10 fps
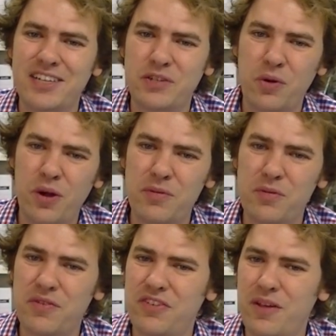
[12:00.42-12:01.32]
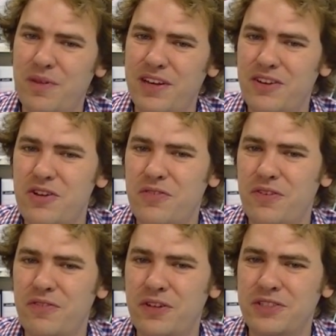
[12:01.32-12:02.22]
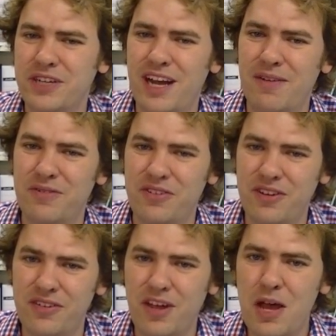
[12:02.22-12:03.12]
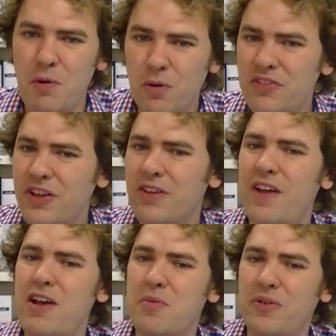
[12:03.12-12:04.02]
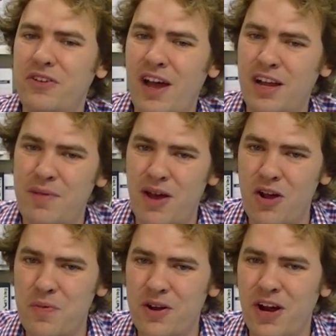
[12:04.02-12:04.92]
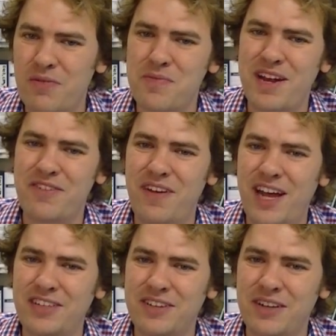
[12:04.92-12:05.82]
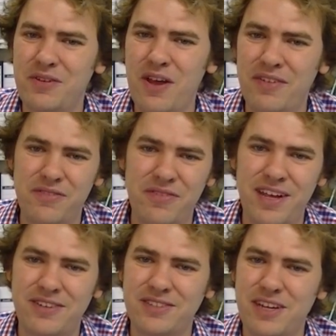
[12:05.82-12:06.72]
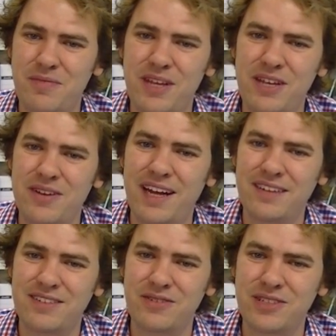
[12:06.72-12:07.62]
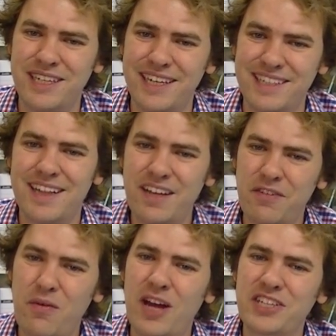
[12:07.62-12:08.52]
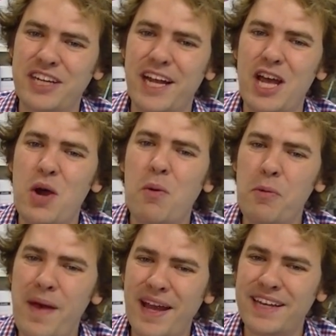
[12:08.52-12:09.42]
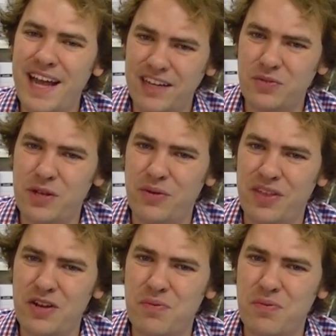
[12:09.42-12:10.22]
so we're going to move to something new for future conferences, but we're still available to talk about open hardware manufacturing if you have an event or something you'd like us to attend. Thanks for watching. We'll be back next week with a new